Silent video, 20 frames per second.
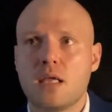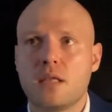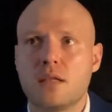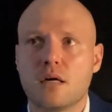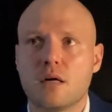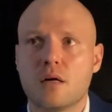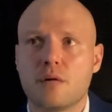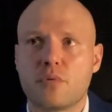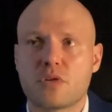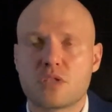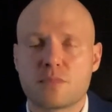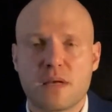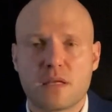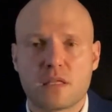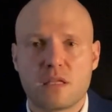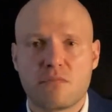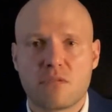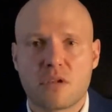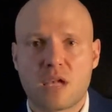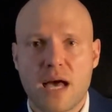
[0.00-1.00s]
the
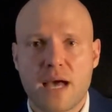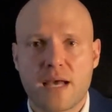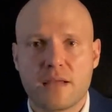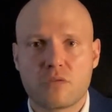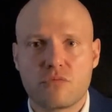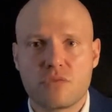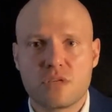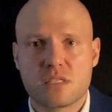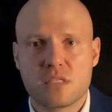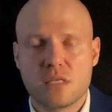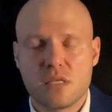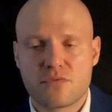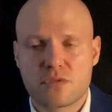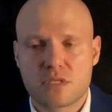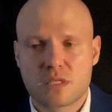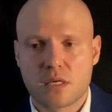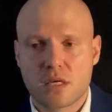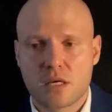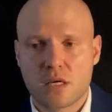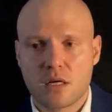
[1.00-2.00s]
prospective client
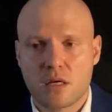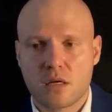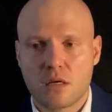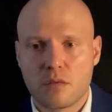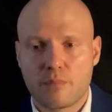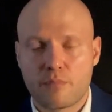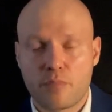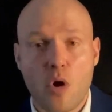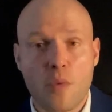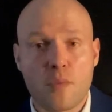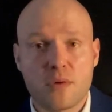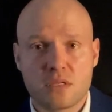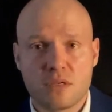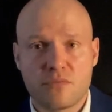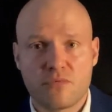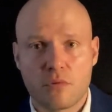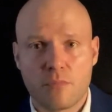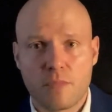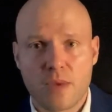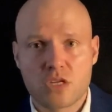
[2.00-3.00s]
receives the promised
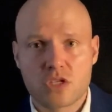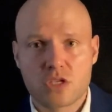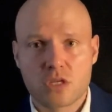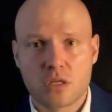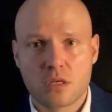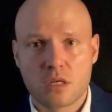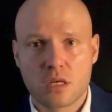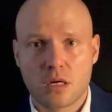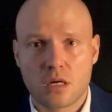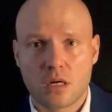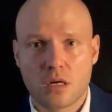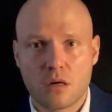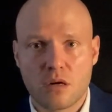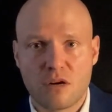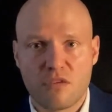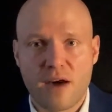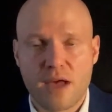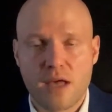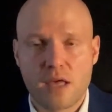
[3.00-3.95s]
information via